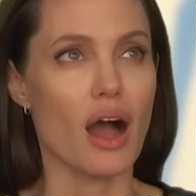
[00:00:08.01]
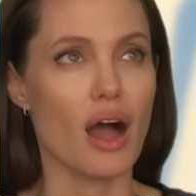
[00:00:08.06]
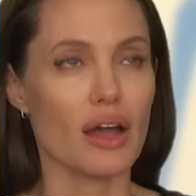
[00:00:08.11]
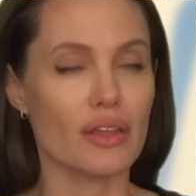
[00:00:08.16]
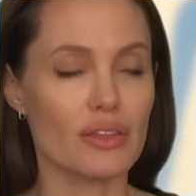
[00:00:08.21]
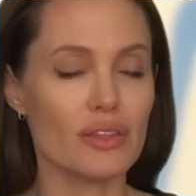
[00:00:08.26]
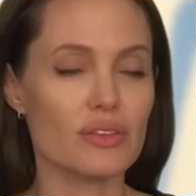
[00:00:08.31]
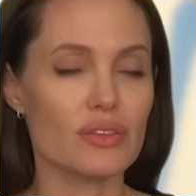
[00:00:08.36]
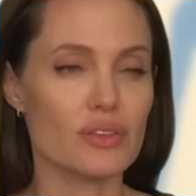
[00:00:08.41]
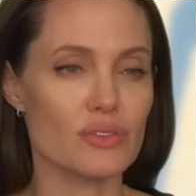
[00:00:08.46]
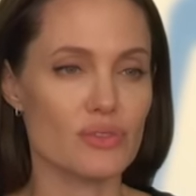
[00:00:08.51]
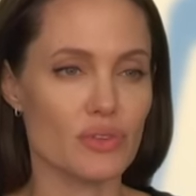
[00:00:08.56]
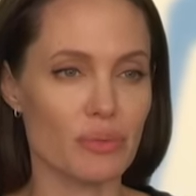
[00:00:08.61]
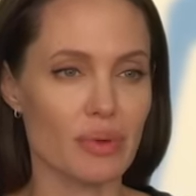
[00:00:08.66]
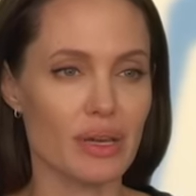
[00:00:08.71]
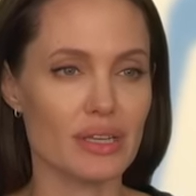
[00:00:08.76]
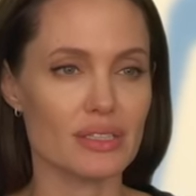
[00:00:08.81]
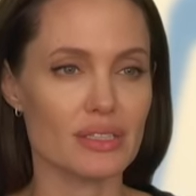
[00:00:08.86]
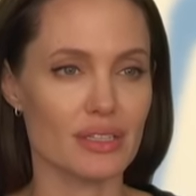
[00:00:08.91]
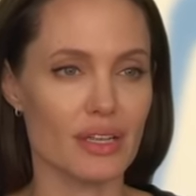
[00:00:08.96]
I think this film
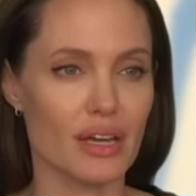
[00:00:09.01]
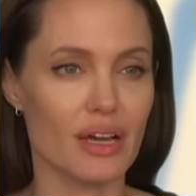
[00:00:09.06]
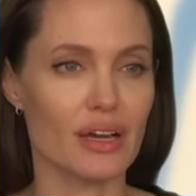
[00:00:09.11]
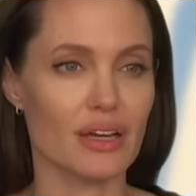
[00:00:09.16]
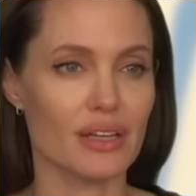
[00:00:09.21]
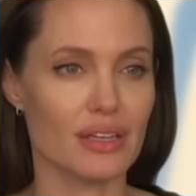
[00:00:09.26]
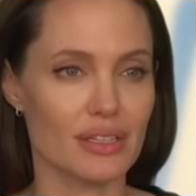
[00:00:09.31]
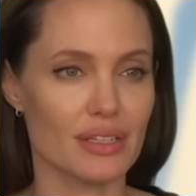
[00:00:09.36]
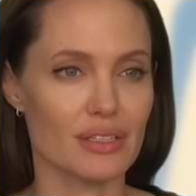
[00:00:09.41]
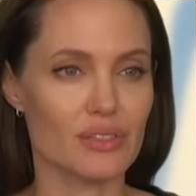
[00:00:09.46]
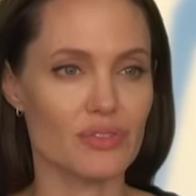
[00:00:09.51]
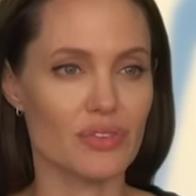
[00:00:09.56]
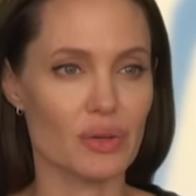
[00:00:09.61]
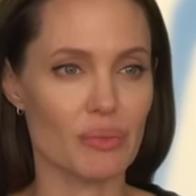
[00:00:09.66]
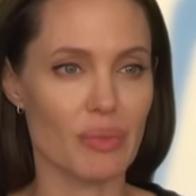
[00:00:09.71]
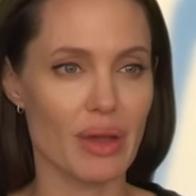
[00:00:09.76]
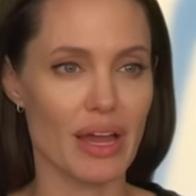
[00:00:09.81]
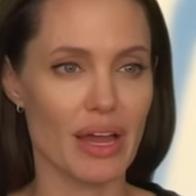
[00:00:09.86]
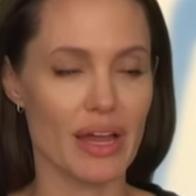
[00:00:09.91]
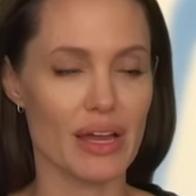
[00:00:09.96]
has a lot. This
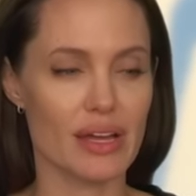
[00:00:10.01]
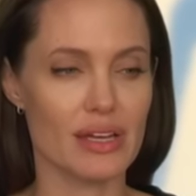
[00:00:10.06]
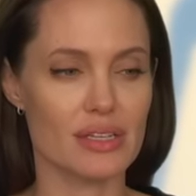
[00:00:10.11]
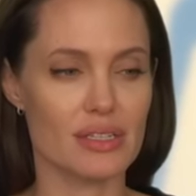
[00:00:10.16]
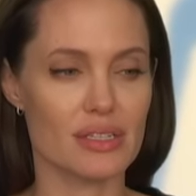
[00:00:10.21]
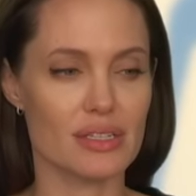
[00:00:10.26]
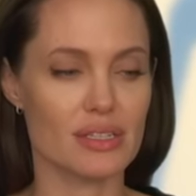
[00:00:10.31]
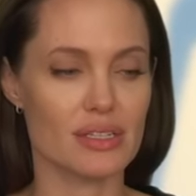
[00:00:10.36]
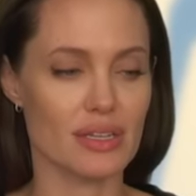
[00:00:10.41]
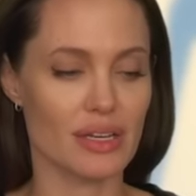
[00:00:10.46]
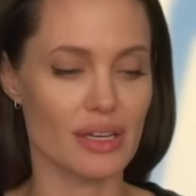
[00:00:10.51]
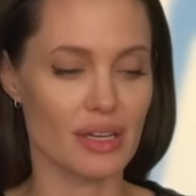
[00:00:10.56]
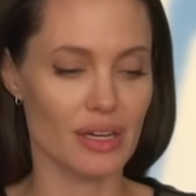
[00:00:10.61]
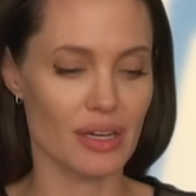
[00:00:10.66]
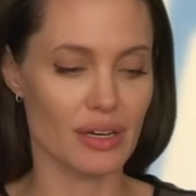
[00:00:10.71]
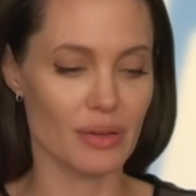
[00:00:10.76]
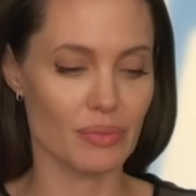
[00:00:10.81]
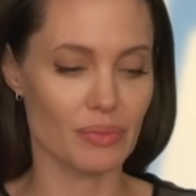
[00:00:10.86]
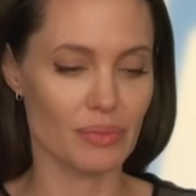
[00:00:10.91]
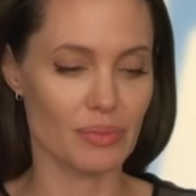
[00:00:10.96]
film has,
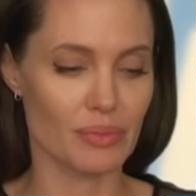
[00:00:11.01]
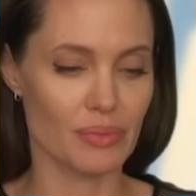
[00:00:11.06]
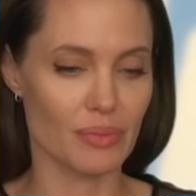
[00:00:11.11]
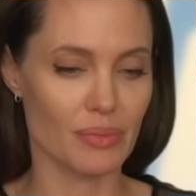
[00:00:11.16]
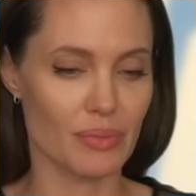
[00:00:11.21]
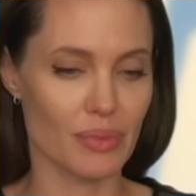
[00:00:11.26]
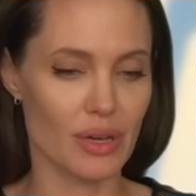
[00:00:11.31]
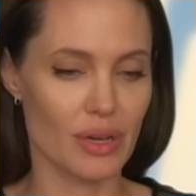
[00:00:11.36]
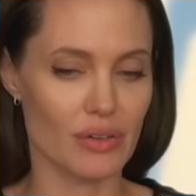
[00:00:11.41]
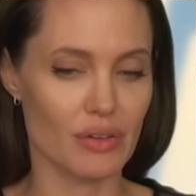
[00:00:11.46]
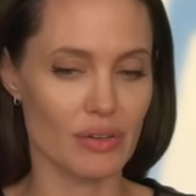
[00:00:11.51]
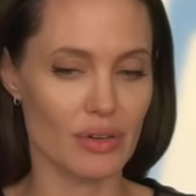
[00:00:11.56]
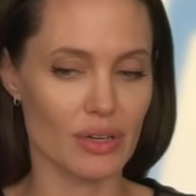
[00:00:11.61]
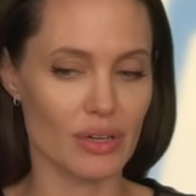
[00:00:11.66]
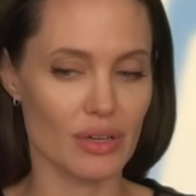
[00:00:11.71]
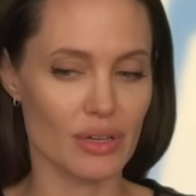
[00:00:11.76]
what